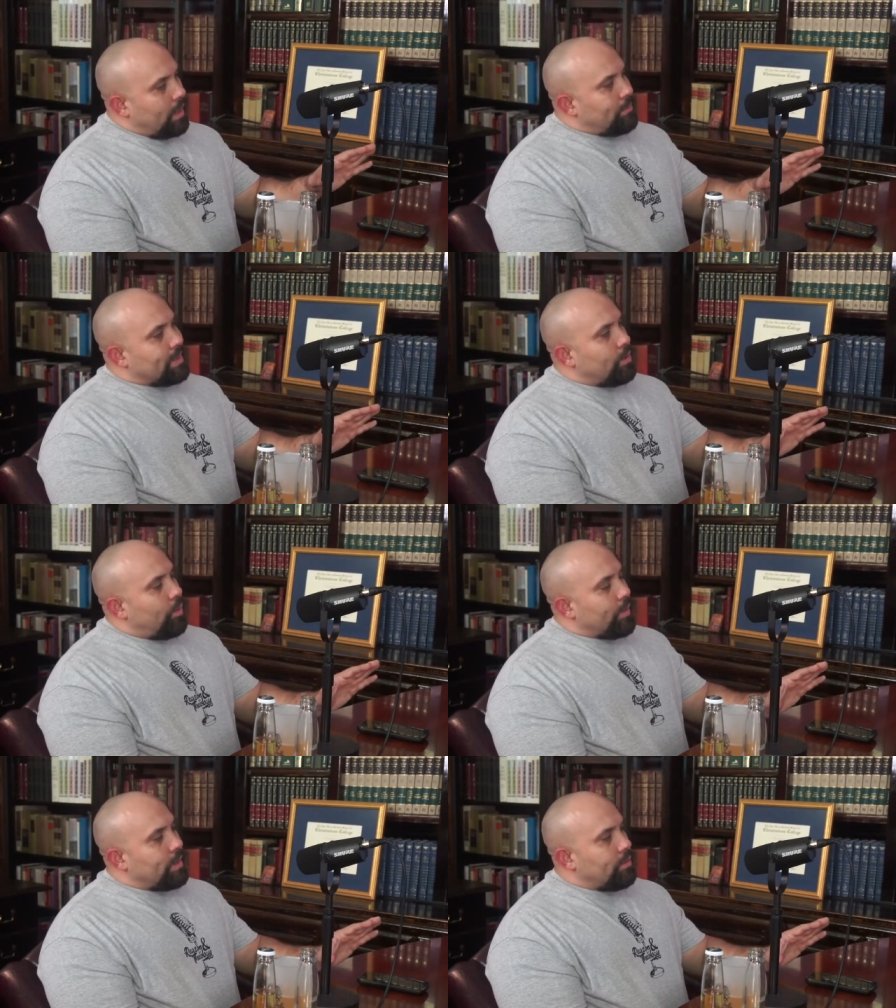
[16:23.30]
about the
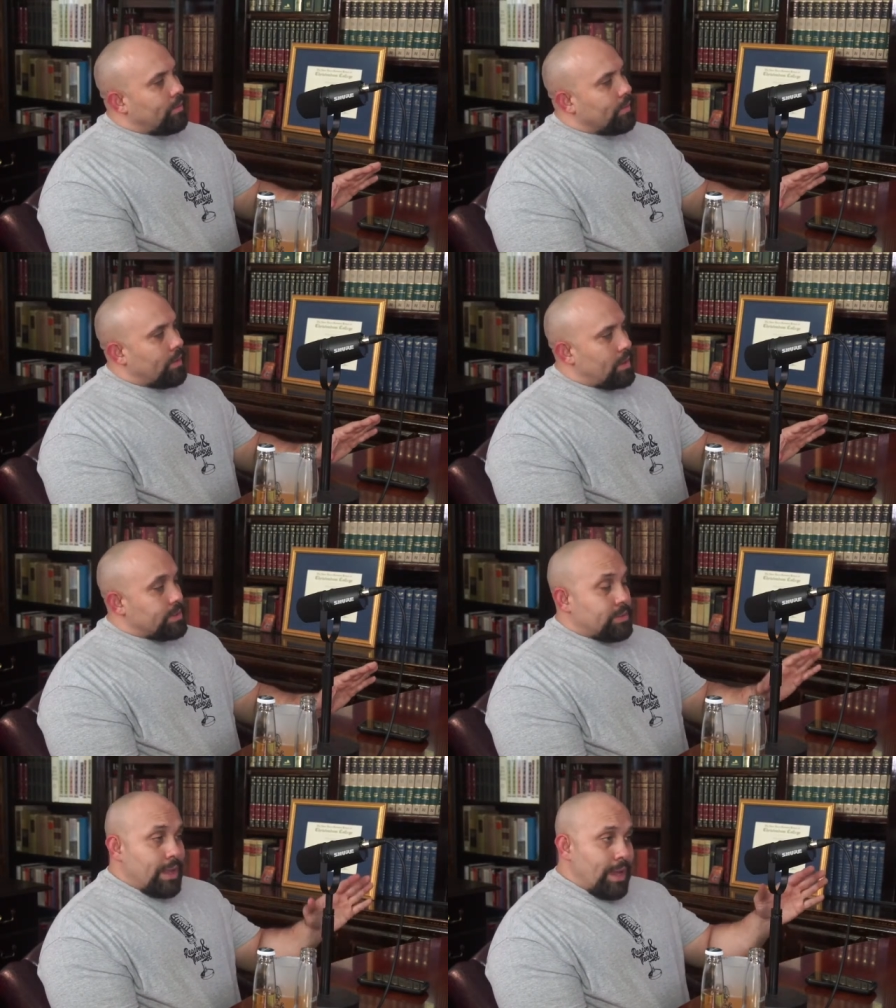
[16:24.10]
Oriental
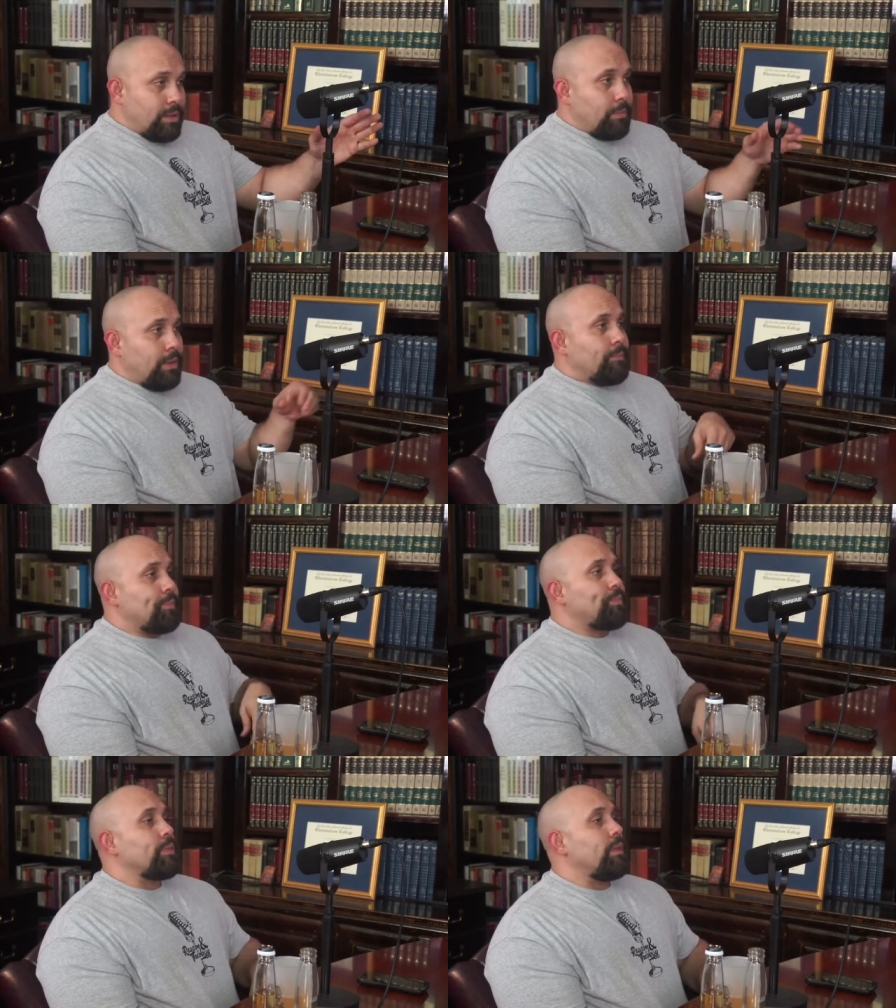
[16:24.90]
Orthodox, that to me mm-hmm.
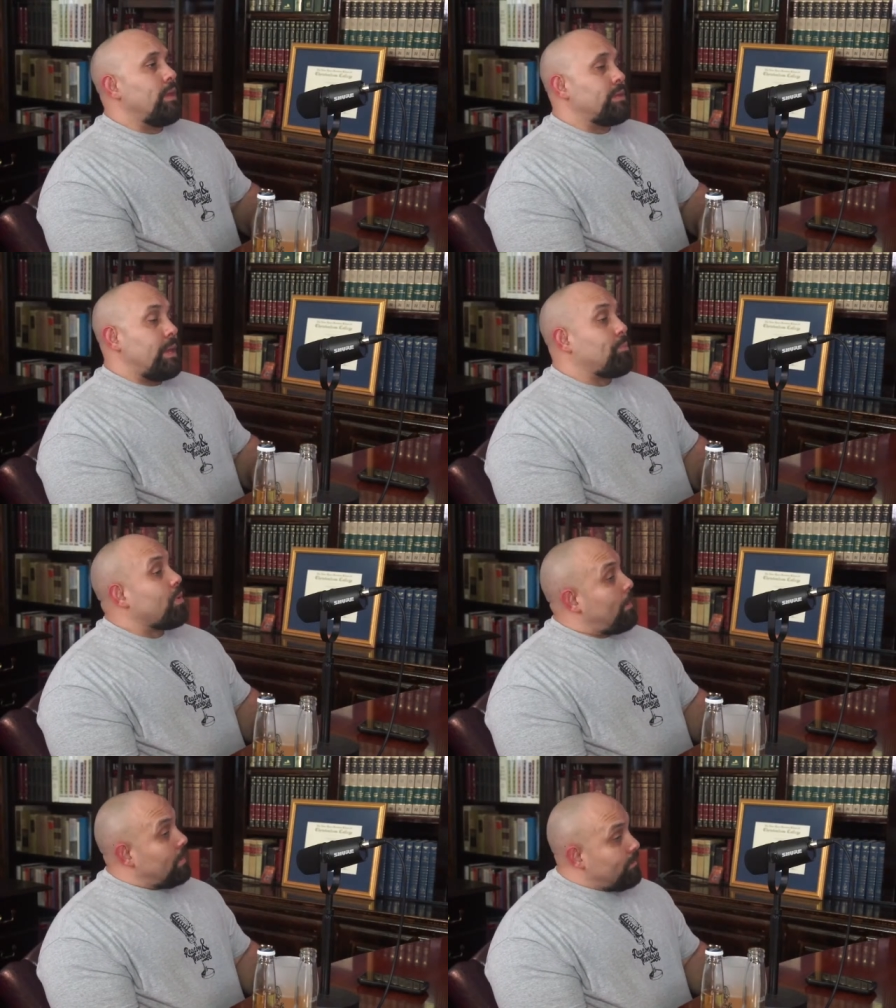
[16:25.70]
is a
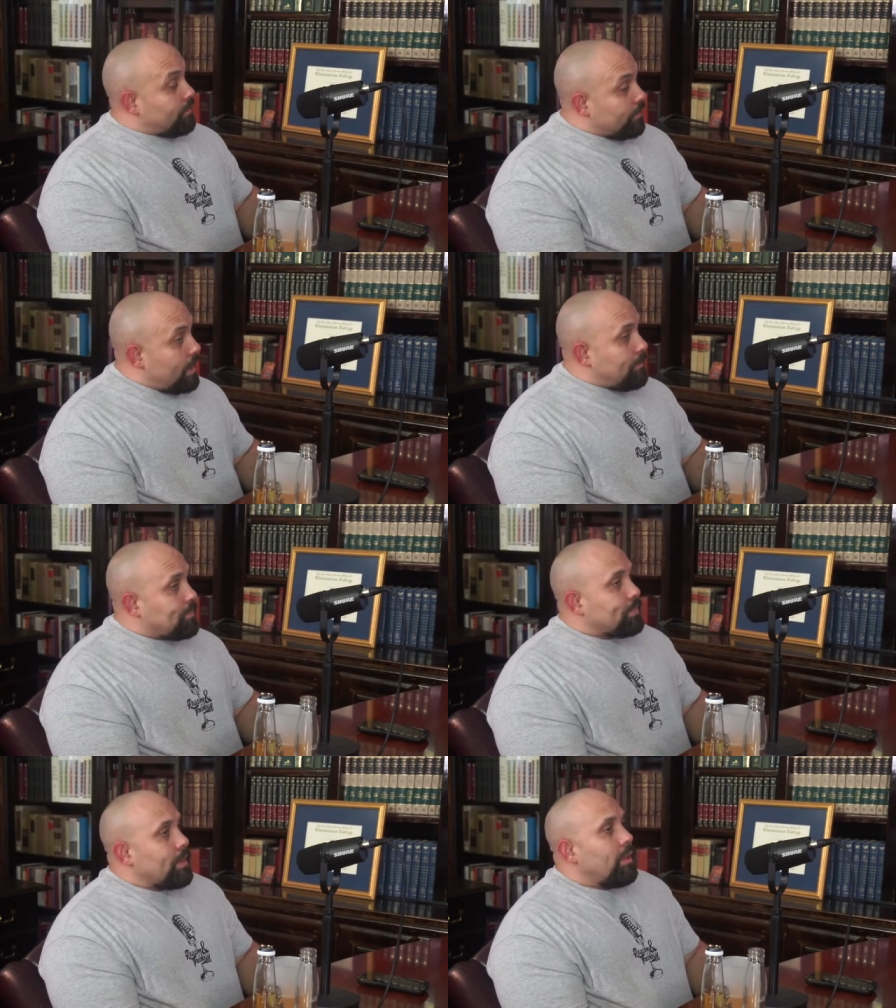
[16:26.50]
problem for them,
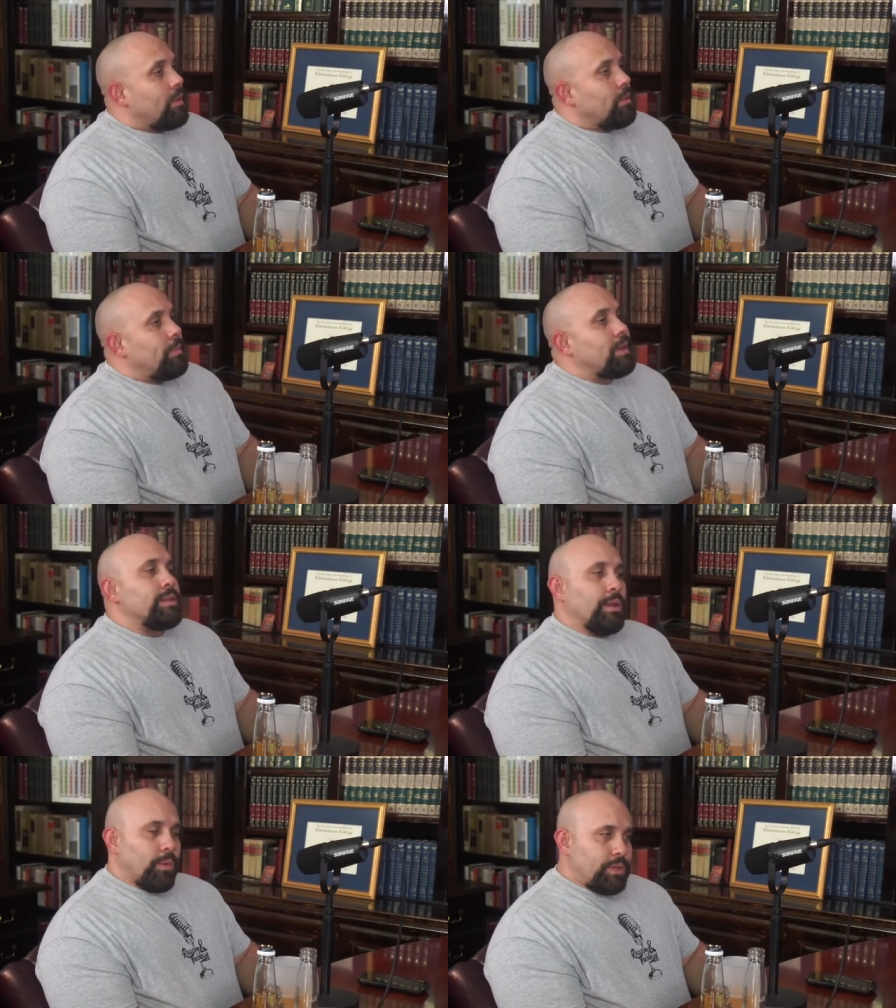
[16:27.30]
All right. Because
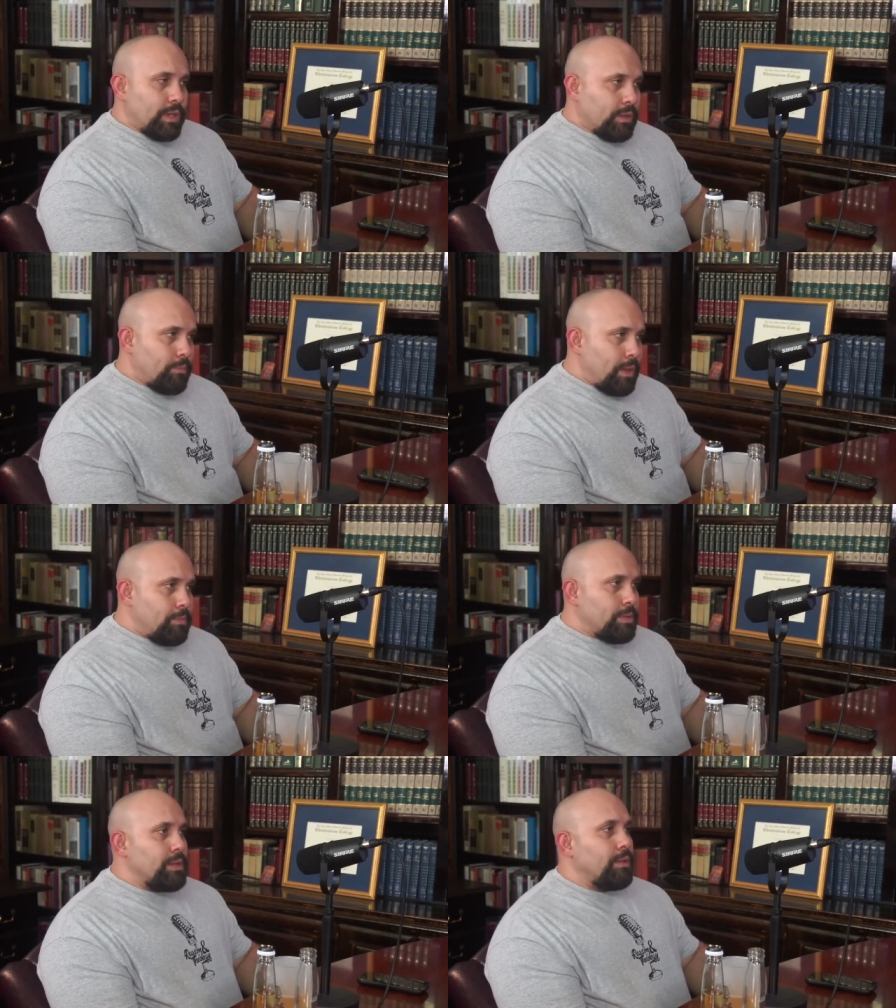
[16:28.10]
they reject the
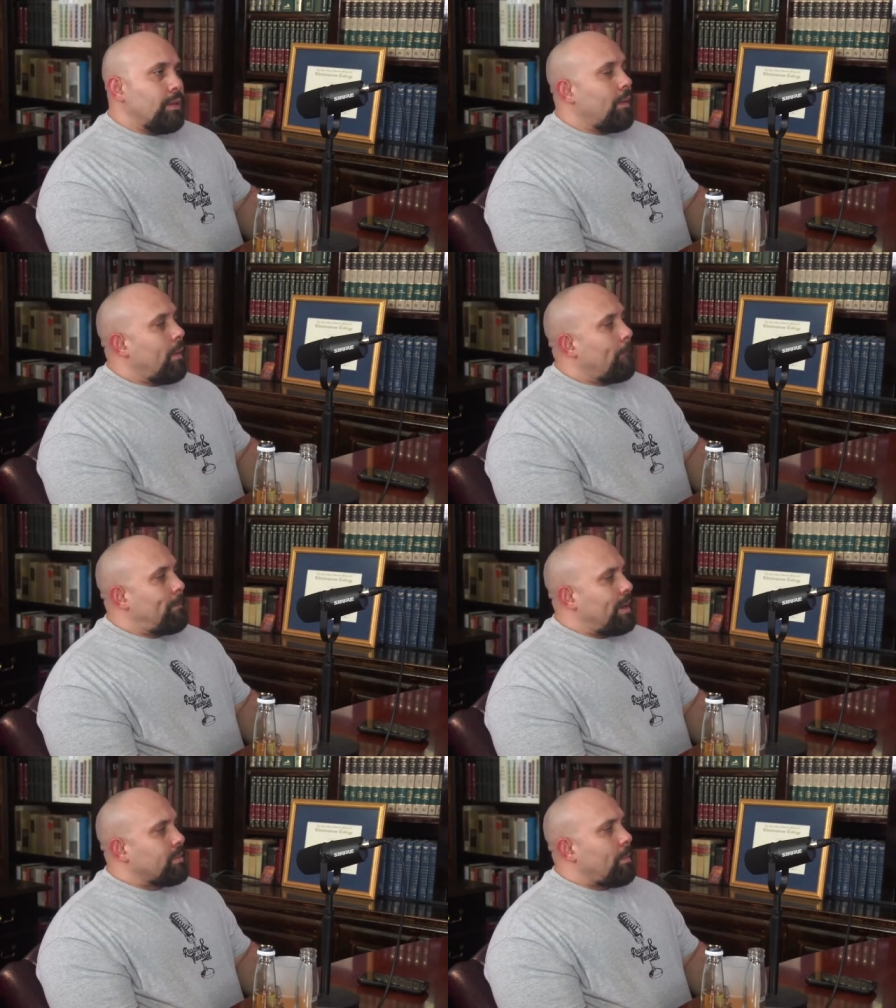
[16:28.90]
papacy. But